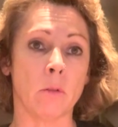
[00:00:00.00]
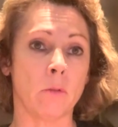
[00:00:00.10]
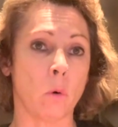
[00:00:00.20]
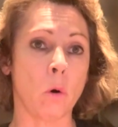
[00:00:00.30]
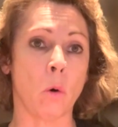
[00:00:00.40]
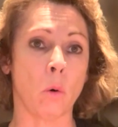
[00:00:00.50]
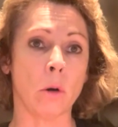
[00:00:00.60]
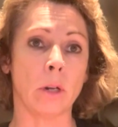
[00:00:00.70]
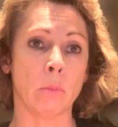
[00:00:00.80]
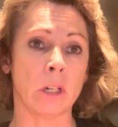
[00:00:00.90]
on the
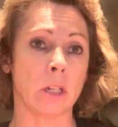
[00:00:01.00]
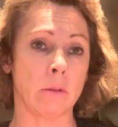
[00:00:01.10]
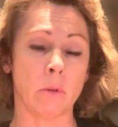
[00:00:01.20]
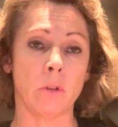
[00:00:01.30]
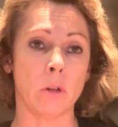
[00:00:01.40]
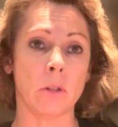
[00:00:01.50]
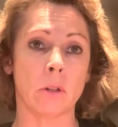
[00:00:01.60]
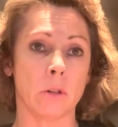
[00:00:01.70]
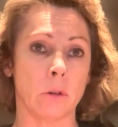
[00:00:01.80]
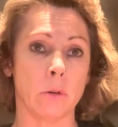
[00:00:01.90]
forecourt, which he refused
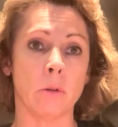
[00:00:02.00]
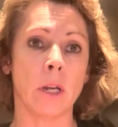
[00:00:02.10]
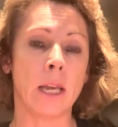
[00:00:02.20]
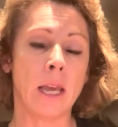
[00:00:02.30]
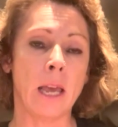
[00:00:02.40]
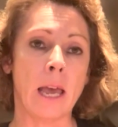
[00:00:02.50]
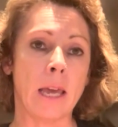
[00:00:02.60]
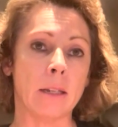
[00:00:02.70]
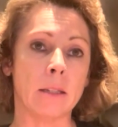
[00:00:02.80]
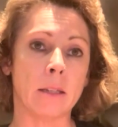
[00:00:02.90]
to do.
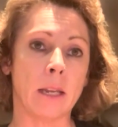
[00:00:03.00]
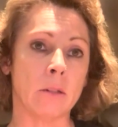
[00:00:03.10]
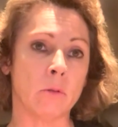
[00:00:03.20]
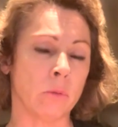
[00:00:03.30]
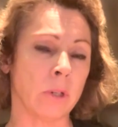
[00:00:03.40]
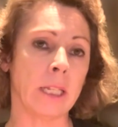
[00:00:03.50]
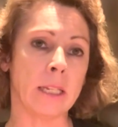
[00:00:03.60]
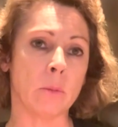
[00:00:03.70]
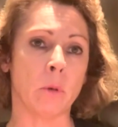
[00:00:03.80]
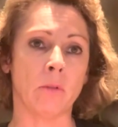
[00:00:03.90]
And it's it's really
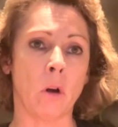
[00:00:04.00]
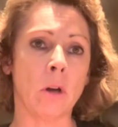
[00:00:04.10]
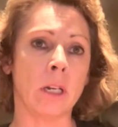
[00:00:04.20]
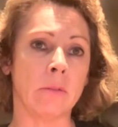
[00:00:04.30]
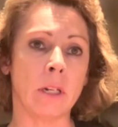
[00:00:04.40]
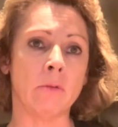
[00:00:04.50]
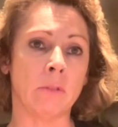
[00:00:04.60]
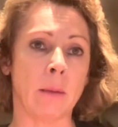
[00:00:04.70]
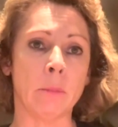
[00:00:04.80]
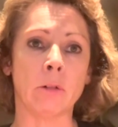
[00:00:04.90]
is a provocative and
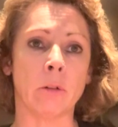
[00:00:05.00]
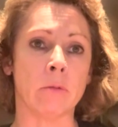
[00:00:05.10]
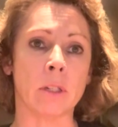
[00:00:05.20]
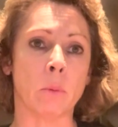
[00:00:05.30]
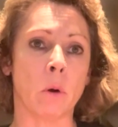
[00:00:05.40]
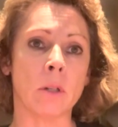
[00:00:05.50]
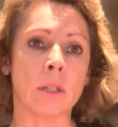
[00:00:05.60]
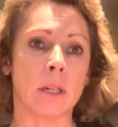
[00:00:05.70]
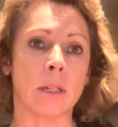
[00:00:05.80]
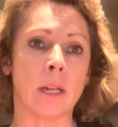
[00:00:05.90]
inflammatory
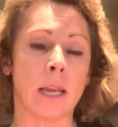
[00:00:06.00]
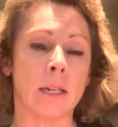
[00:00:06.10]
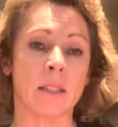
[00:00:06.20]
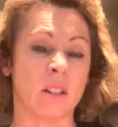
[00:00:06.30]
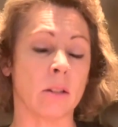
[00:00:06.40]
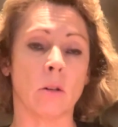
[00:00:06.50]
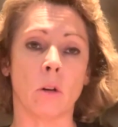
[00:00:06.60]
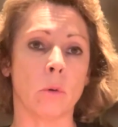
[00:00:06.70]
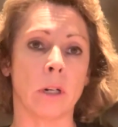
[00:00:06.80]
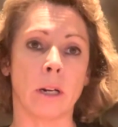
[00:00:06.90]
response, and, and it's just not good